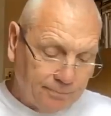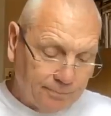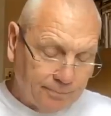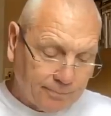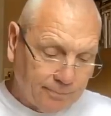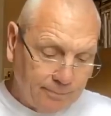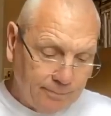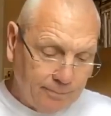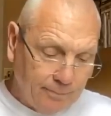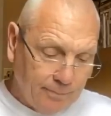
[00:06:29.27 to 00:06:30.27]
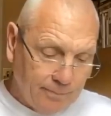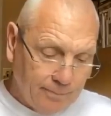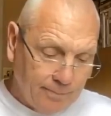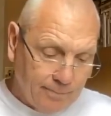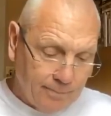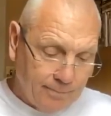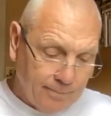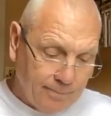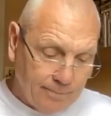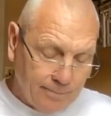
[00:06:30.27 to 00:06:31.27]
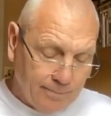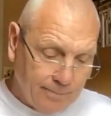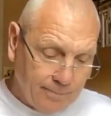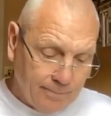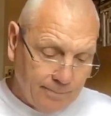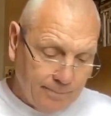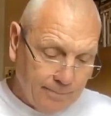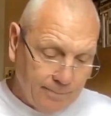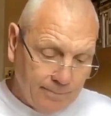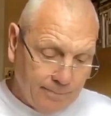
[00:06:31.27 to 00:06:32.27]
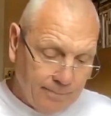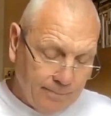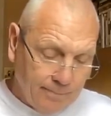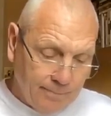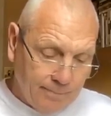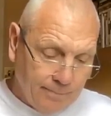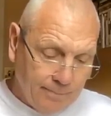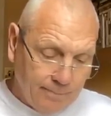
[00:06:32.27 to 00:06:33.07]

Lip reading: Nobody speaks.